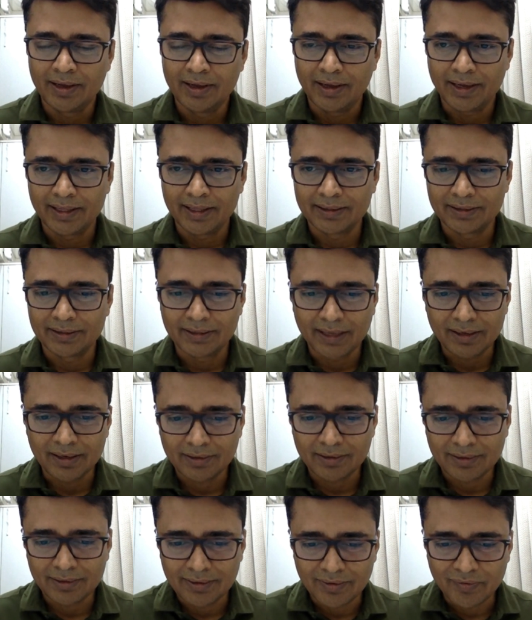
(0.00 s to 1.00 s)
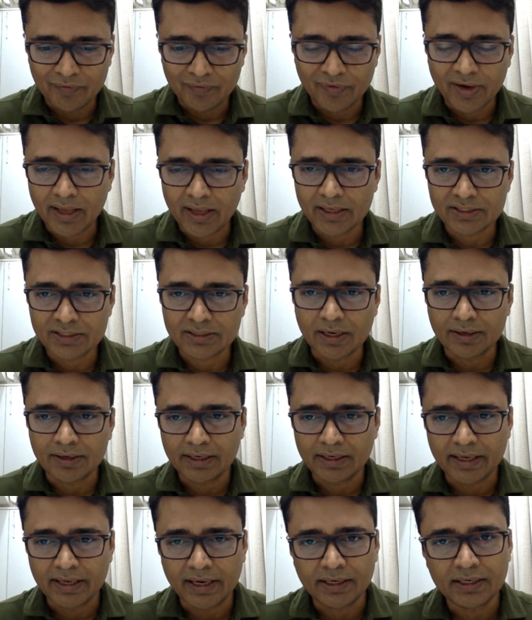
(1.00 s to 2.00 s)
And then when I
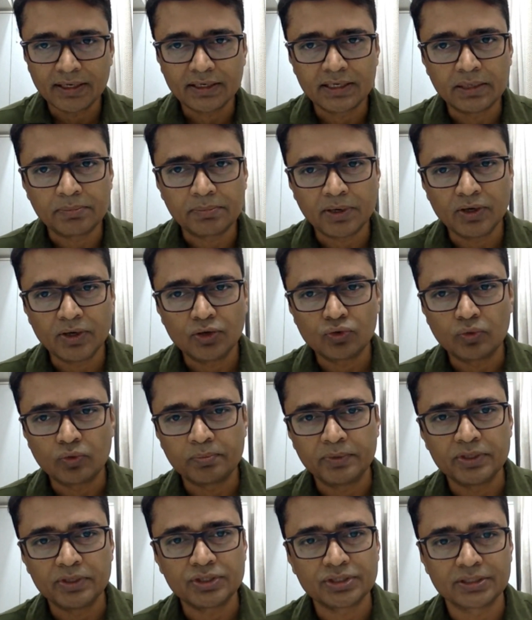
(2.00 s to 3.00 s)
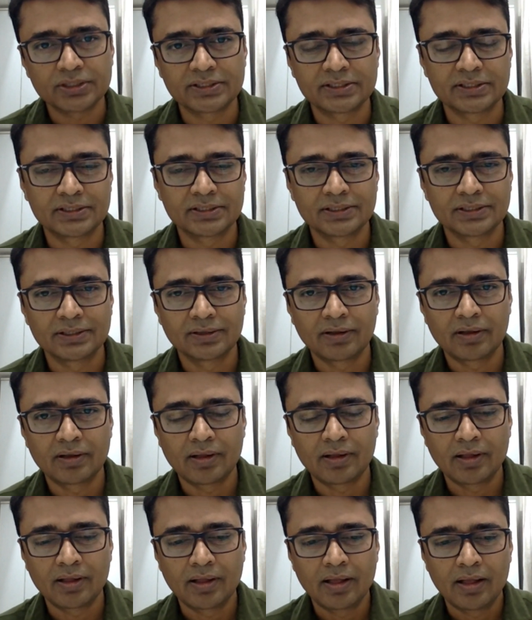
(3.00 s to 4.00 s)
started getting deeper into Upanishads,
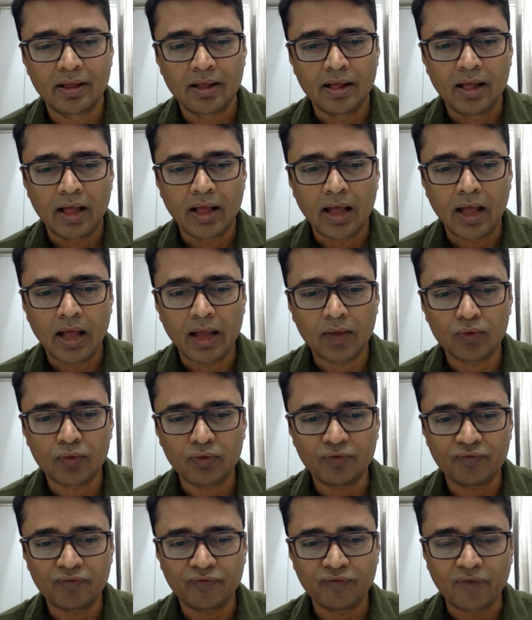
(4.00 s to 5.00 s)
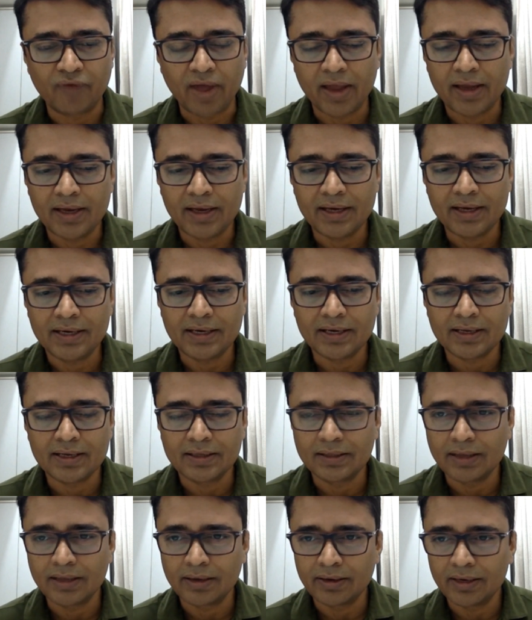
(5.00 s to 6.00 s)
I could find
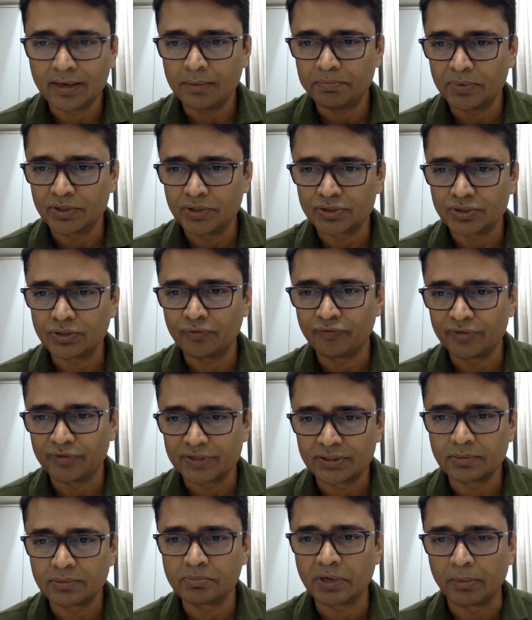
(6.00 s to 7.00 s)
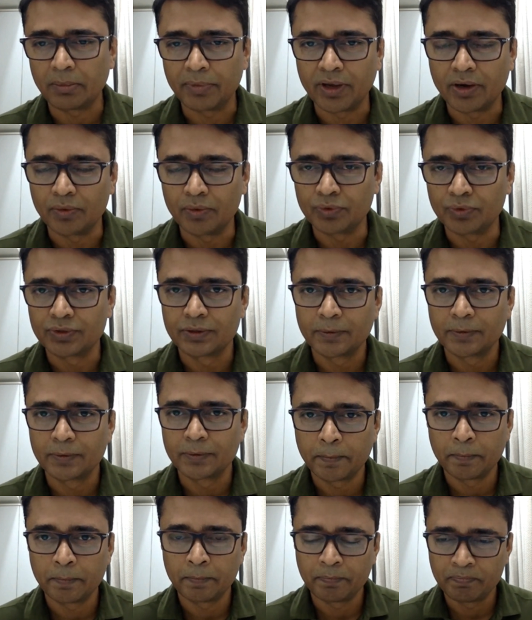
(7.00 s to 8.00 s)
the real purse of wisdom coming out.
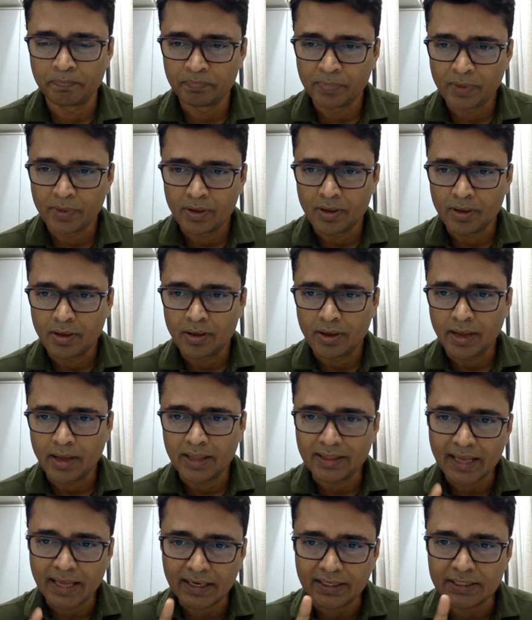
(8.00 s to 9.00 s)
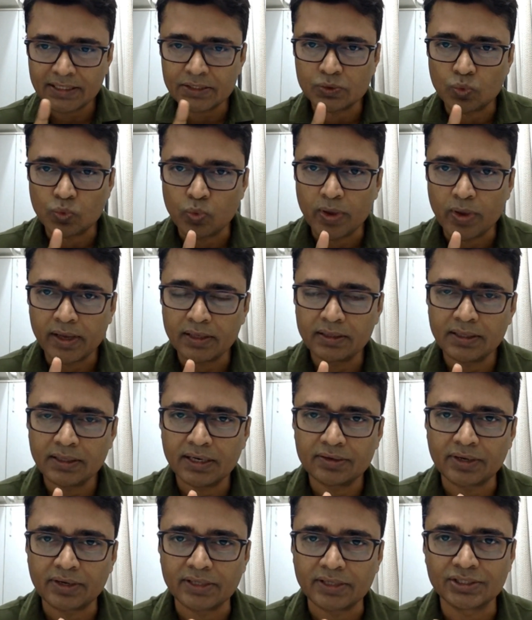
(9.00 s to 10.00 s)
And that is when
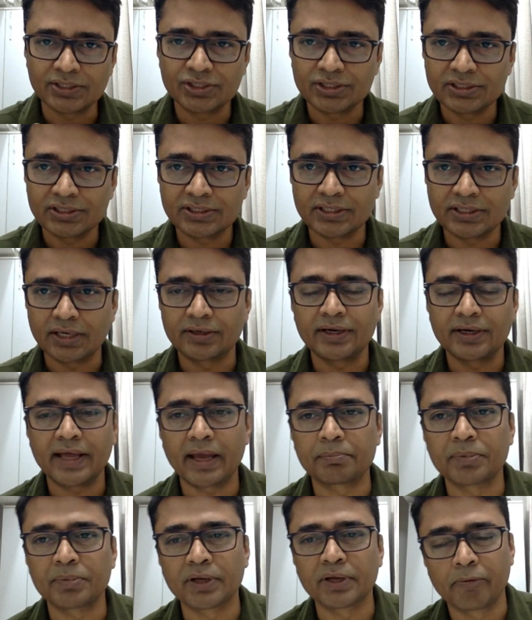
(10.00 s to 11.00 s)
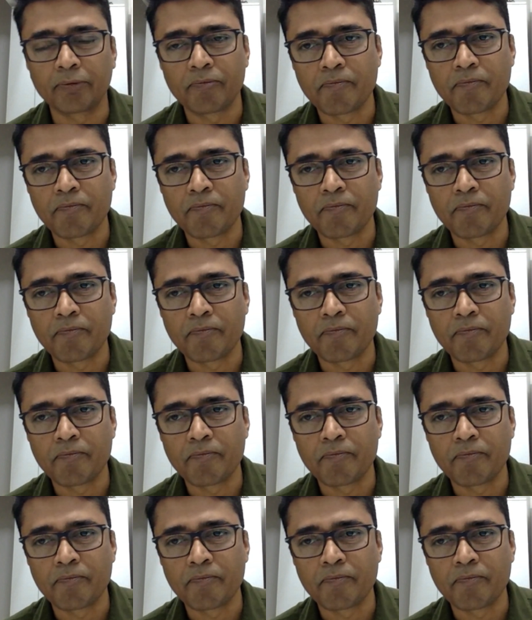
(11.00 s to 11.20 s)
the transition started happening.